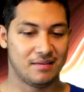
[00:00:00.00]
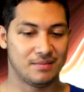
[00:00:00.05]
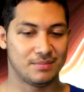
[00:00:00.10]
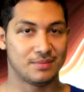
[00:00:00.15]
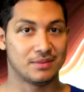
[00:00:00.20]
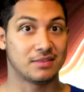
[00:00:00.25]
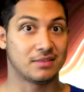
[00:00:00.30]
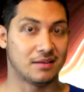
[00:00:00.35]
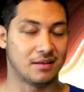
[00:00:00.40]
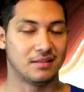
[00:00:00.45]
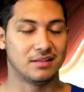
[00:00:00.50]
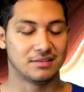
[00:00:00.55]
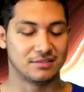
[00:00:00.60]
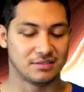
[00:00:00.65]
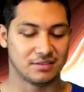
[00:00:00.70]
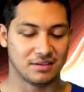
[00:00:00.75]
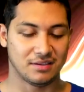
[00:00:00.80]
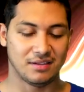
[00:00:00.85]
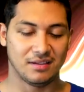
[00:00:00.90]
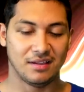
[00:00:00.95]

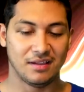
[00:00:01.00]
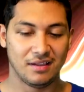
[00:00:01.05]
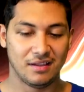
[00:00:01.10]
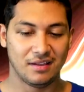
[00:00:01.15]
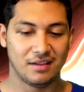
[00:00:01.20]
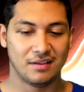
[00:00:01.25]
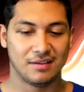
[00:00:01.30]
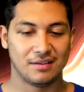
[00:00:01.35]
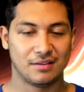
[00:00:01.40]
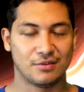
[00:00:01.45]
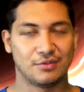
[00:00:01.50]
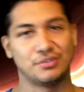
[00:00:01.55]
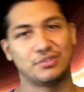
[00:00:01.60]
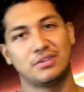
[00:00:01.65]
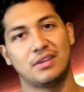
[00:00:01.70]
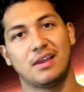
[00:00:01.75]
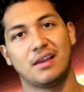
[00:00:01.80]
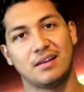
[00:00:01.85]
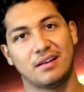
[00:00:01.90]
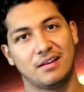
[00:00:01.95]
mythology,
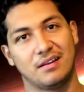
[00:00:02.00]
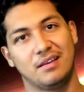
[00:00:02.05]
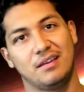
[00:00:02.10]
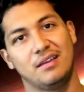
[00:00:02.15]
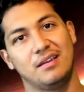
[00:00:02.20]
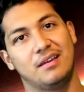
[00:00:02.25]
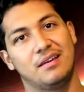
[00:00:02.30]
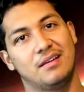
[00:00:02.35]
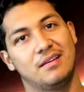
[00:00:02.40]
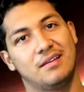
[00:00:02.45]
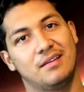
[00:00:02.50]
Christianity,